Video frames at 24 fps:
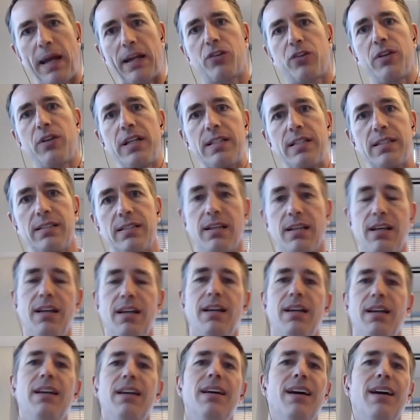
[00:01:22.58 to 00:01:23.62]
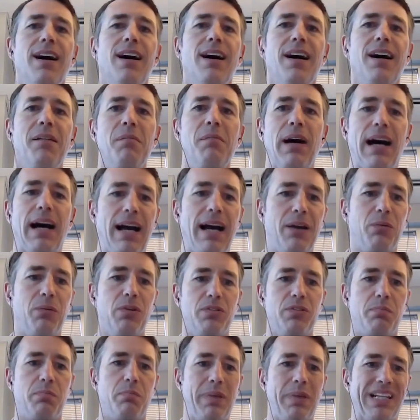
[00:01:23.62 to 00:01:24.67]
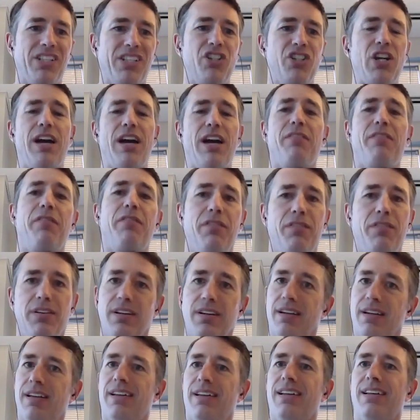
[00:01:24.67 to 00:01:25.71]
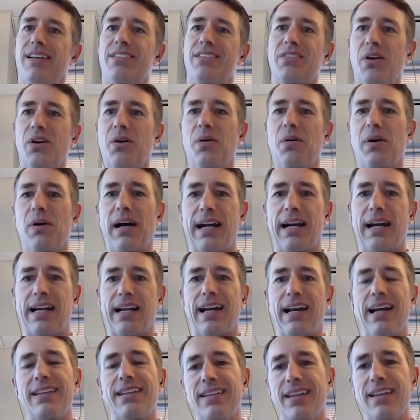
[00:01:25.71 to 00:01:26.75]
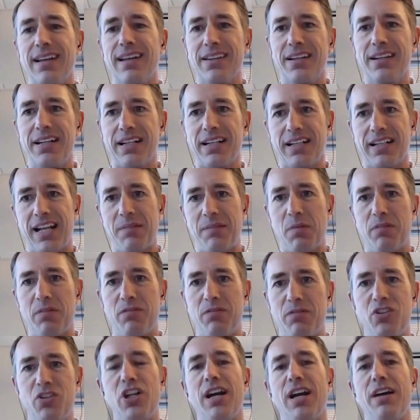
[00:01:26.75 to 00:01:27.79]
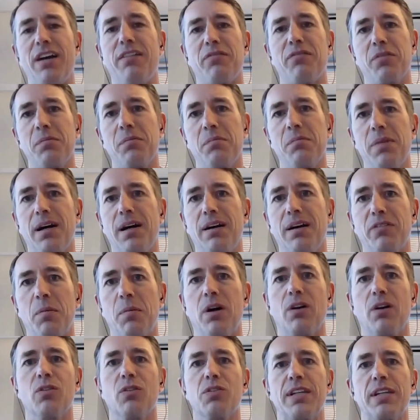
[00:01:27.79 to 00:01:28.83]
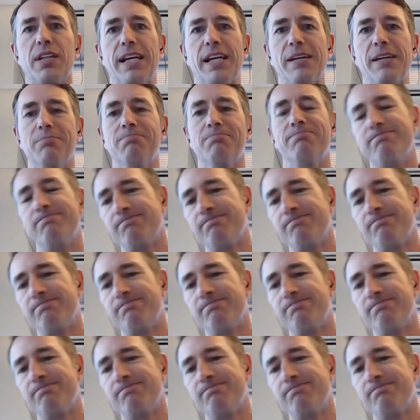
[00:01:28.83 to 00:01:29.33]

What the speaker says: Chris. I was Big Jeff, so I got the nickname of Jeff from Uncle Sam.